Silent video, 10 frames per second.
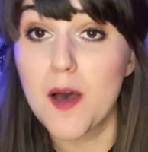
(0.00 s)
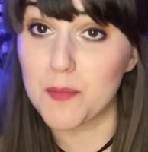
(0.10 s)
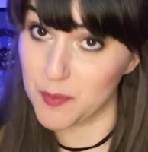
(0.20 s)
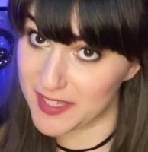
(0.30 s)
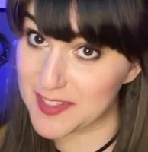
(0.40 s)

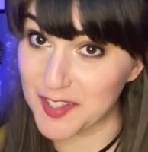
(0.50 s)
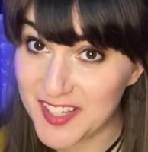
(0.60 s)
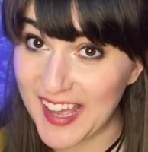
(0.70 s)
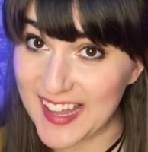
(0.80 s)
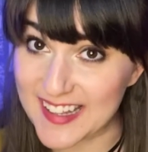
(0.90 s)
but we can look
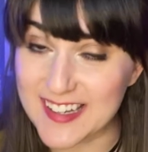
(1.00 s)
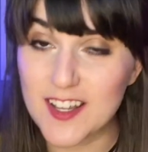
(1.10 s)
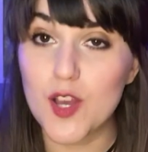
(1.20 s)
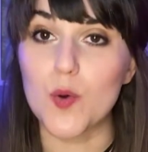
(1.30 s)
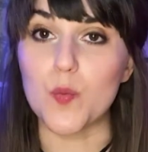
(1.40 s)
at it.
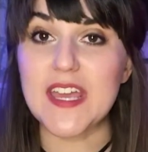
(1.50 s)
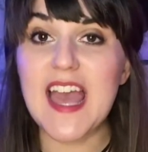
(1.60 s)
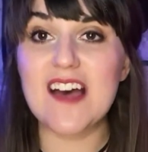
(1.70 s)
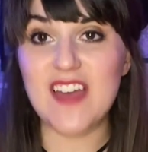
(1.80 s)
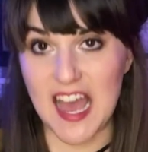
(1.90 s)
We
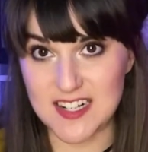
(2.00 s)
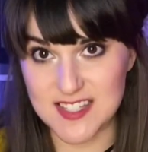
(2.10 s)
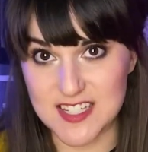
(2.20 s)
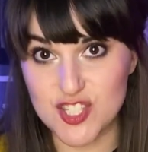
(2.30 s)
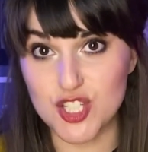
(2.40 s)
have
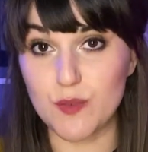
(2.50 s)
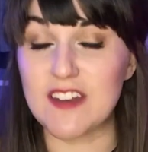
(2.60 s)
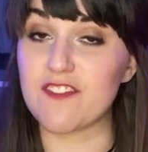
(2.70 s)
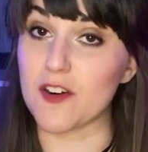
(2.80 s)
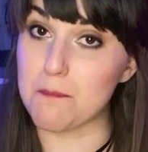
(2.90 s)
access to
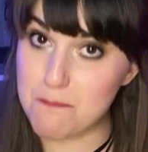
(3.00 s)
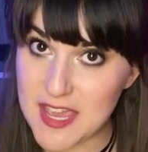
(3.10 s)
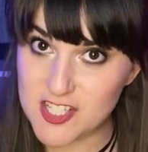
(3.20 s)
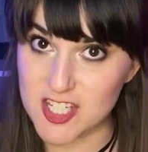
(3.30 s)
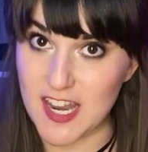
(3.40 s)

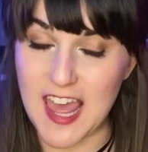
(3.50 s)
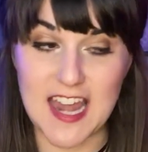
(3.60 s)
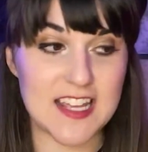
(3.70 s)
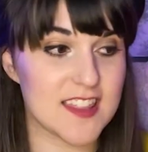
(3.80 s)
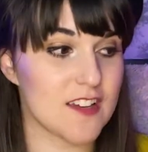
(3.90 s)
information,
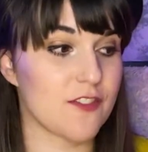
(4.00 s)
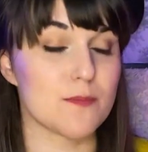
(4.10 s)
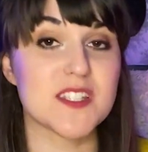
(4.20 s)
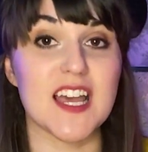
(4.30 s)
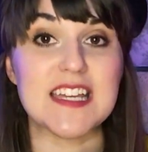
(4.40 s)
anything from
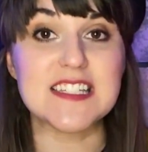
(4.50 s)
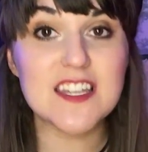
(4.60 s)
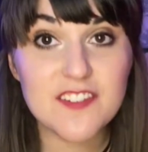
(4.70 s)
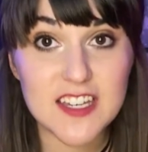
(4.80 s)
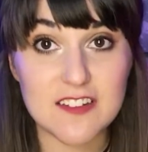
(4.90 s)

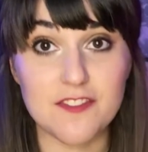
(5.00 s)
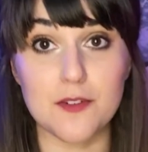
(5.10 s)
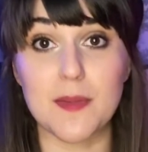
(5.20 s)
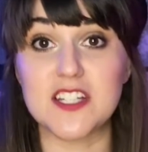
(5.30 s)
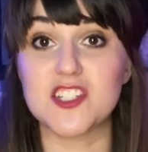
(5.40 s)
scientific
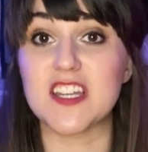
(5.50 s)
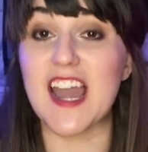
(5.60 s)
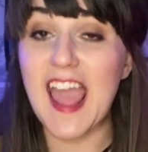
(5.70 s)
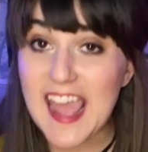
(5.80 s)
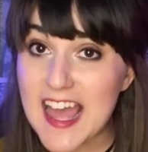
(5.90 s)
information
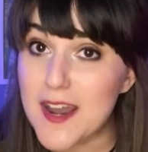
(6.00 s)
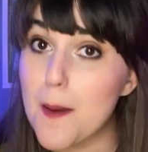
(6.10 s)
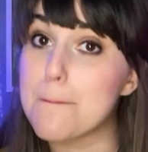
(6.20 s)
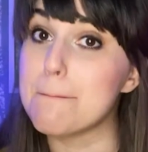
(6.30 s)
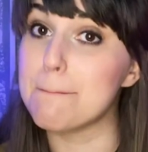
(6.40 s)
and
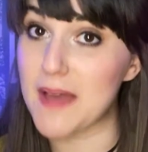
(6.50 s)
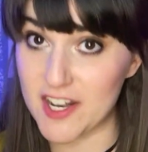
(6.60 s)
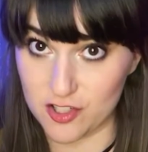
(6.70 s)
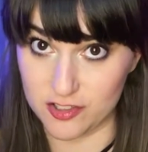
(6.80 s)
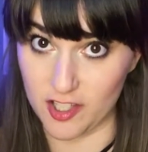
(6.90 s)

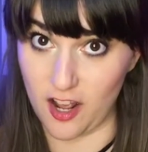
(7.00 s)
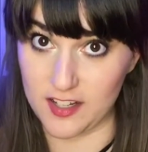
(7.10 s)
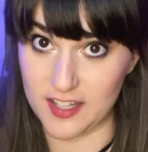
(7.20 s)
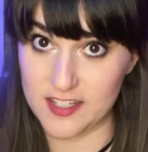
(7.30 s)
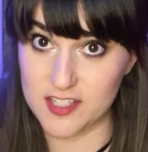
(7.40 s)
medical
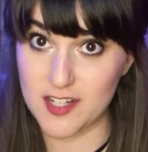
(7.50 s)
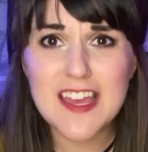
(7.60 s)
knowledge.